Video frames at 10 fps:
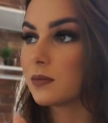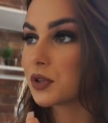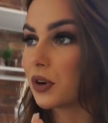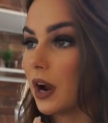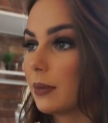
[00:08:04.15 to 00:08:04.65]

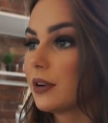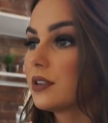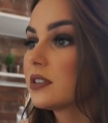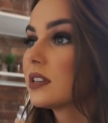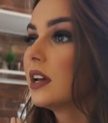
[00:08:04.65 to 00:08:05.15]

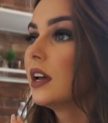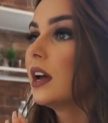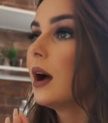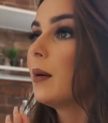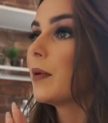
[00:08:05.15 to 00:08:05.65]
subscribers.
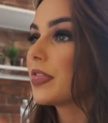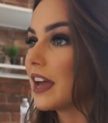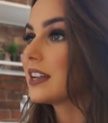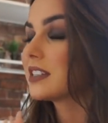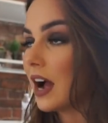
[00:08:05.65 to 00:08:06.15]
But
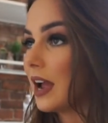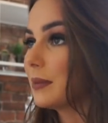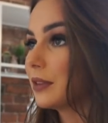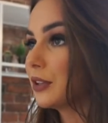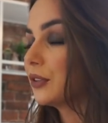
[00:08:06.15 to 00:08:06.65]
that
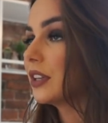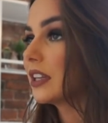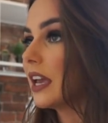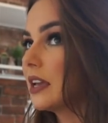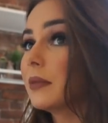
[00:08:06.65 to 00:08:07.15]
time literally
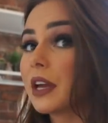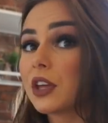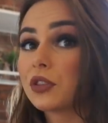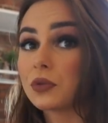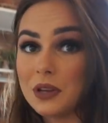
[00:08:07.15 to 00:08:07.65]
came
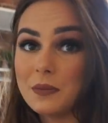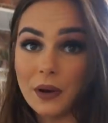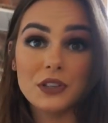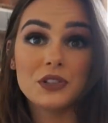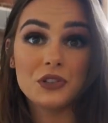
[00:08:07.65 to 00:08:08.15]
like 3
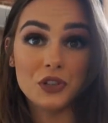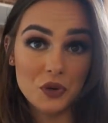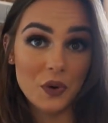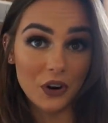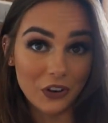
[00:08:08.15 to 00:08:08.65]
months
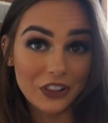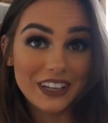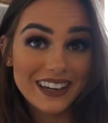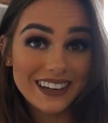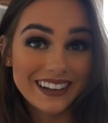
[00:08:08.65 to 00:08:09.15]
too
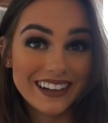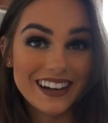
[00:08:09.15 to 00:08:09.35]
early.